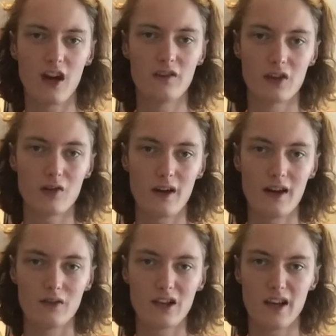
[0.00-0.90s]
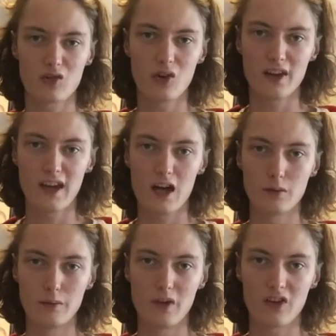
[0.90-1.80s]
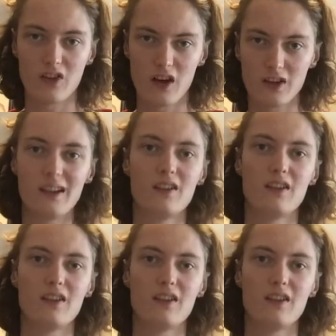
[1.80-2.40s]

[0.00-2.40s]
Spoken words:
underground electronic album that started